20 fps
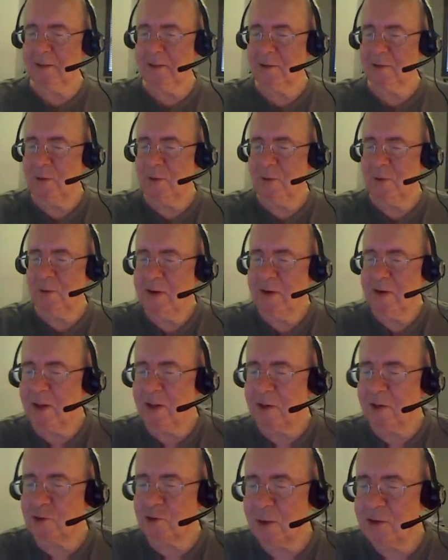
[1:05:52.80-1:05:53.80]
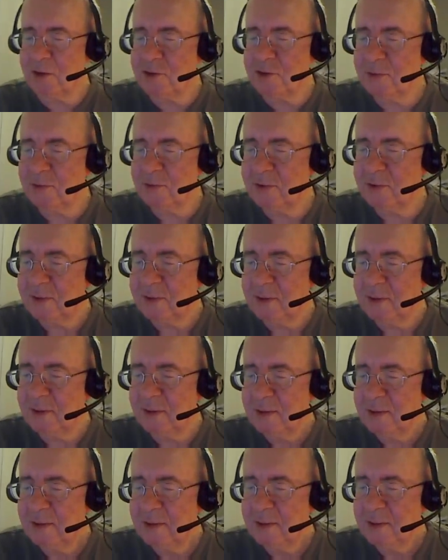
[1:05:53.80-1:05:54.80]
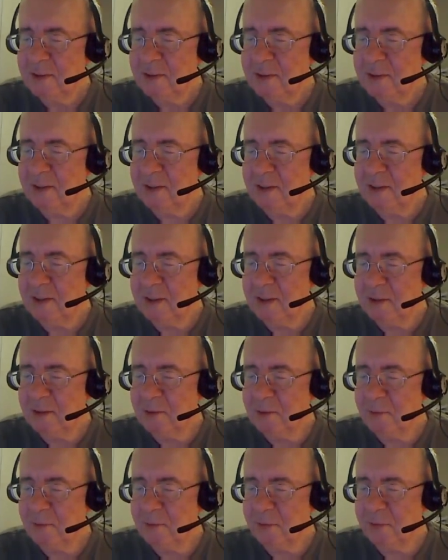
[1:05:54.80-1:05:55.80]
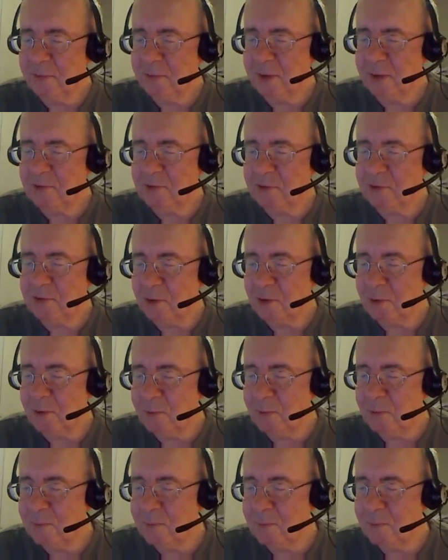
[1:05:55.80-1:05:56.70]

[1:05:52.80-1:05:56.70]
Do we have any last questions? I don't think so.